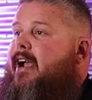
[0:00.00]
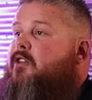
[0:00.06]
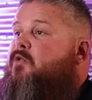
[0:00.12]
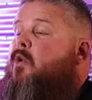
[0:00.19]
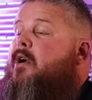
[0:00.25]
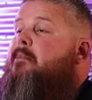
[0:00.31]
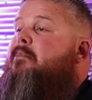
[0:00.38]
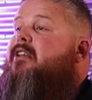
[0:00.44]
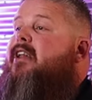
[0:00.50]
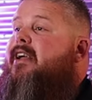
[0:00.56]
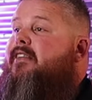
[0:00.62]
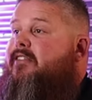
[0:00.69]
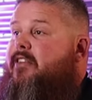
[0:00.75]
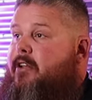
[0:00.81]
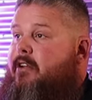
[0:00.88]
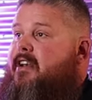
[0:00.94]
X1
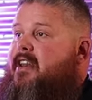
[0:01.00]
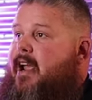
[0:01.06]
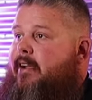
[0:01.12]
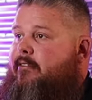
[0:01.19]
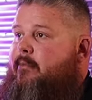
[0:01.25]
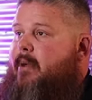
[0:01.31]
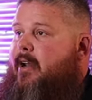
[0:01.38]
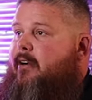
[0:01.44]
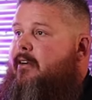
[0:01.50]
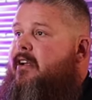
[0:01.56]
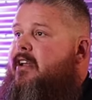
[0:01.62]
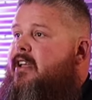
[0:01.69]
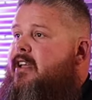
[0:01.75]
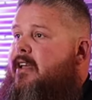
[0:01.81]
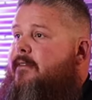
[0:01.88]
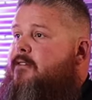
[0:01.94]
Plus unitank fermenter.
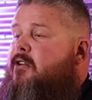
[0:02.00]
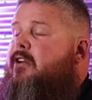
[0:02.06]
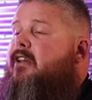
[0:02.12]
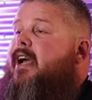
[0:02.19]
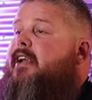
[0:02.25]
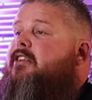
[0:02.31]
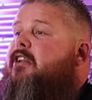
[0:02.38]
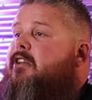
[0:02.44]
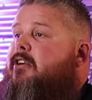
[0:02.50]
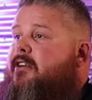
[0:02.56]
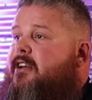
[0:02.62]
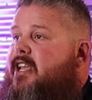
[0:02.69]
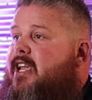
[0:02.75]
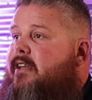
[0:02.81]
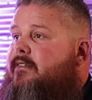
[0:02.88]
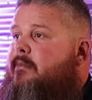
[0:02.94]
If you'd like to
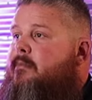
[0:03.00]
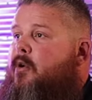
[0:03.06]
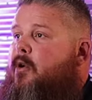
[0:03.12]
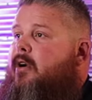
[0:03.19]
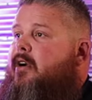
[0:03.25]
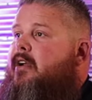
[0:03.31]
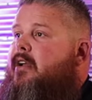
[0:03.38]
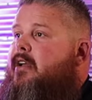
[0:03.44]
learn even more